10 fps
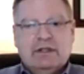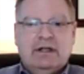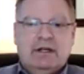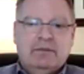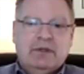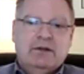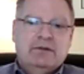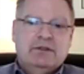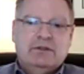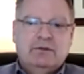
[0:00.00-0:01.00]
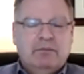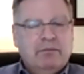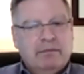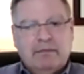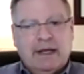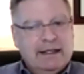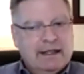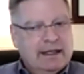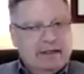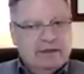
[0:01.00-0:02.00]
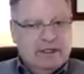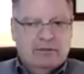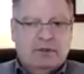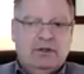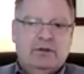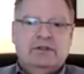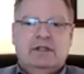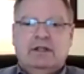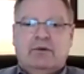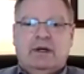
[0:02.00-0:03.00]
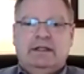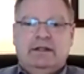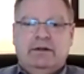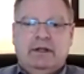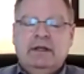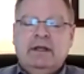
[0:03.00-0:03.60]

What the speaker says: those who may not even come close to the criteria